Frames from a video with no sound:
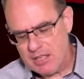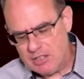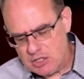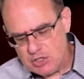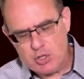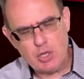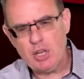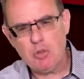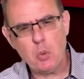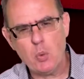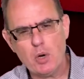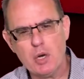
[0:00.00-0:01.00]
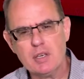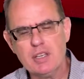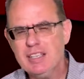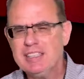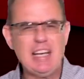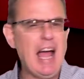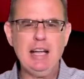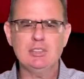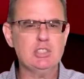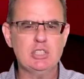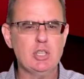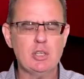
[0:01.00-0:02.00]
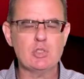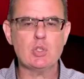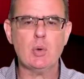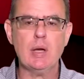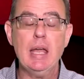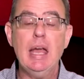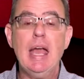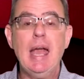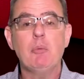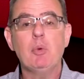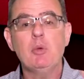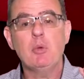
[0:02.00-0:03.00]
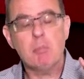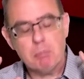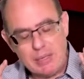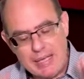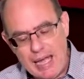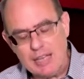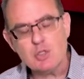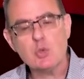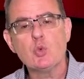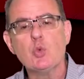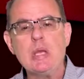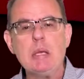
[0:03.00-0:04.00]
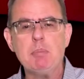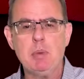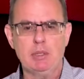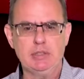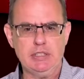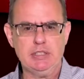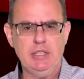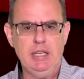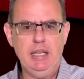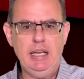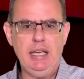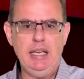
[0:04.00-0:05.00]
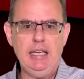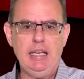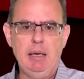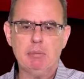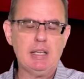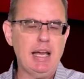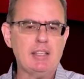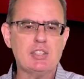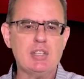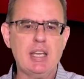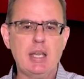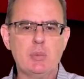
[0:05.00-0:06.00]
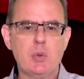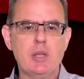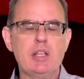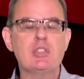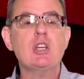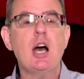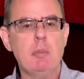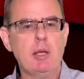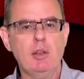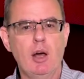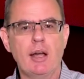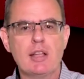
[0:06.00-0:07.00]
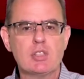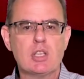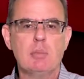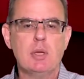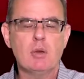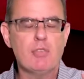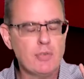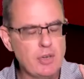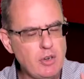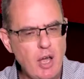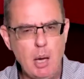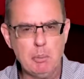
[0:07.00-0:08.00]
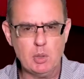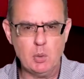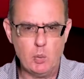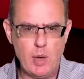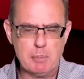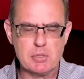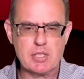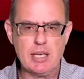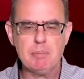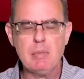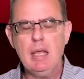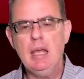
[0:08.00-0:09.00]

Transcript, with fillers: stood on the word, counted it all joy, and we began to rebuild it. And I'm glad to say it really is coming along. It's going to be a phenomenal website